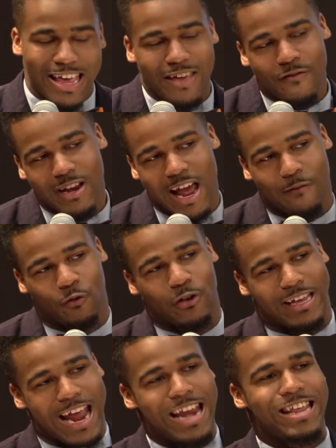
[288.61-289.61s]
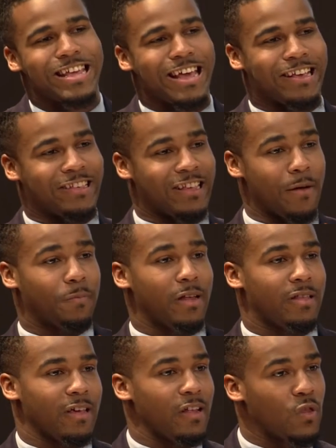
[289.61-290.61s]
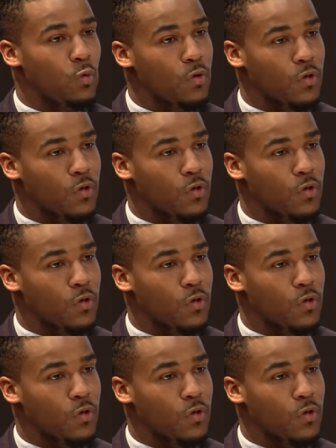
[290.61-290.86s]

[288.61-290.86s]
Even after gaining acceptance into